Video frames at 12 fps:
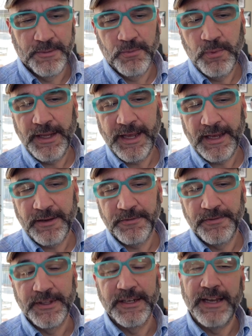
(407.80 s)
We
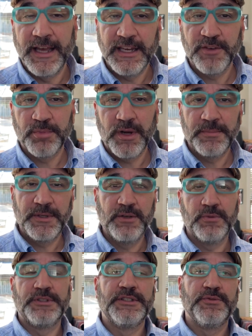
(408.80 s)
have the negative
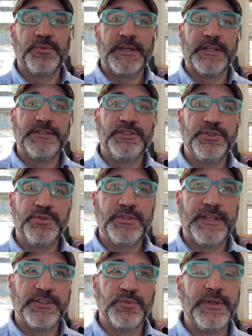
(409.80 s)
prompting, which is we can choose
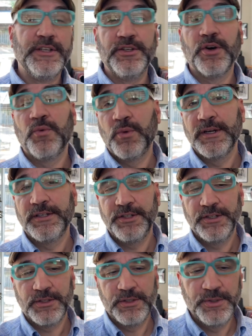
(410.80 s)
things we don't want it
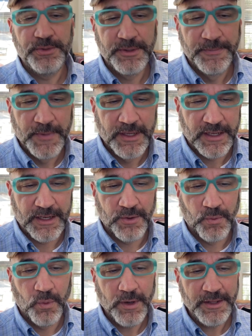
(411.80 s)
to include.
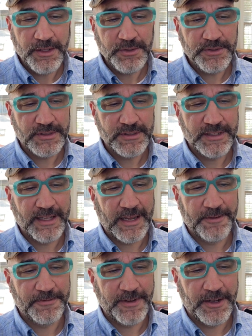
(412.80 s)
One of those that
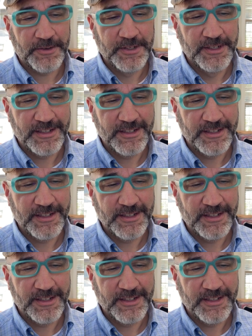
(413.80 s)
I found